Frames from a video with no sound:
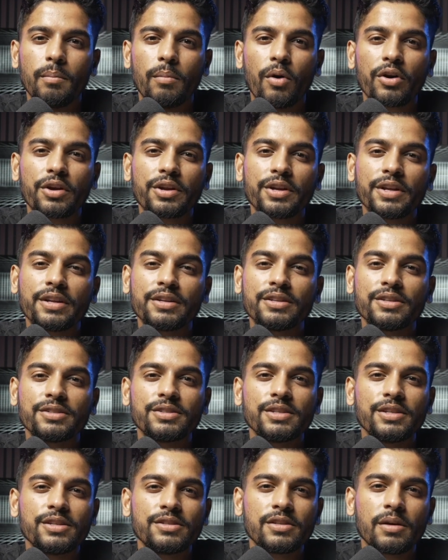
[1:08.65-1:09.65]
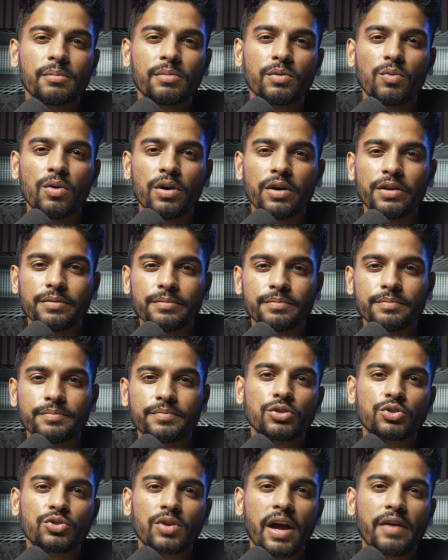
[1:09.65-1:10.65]
Marketing disease number 1,
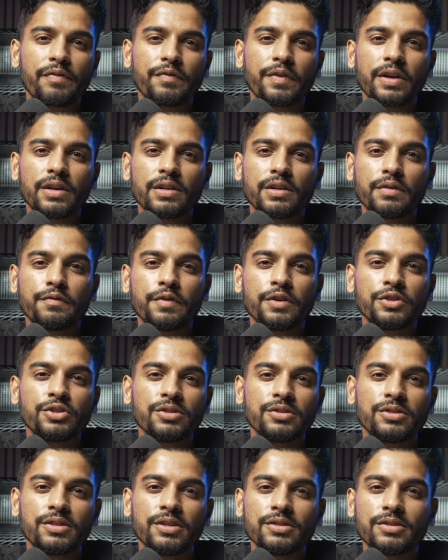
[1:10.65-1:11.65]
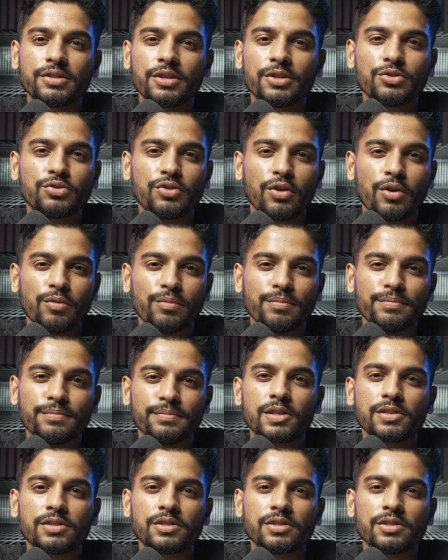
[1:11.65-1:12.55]
traffic deficiency syndrome.